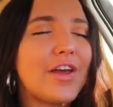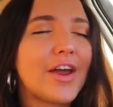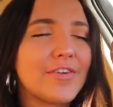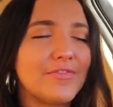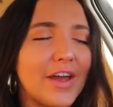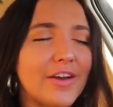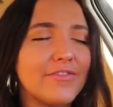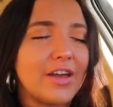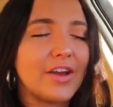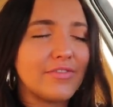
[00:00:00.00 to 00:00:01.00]
very, very,
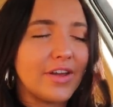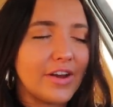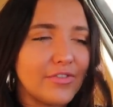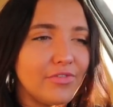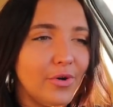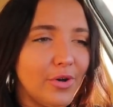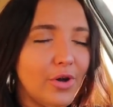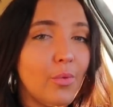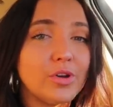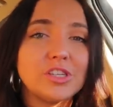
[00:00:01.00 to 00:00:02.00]
very, very
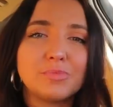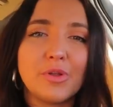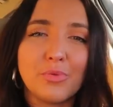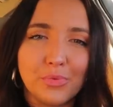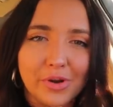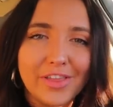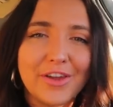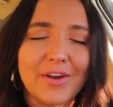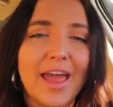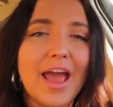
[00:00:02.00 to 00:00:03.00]
full, which has been
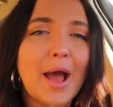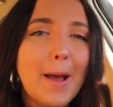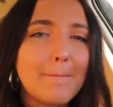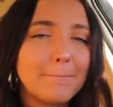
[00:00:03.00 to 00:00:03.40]
really great.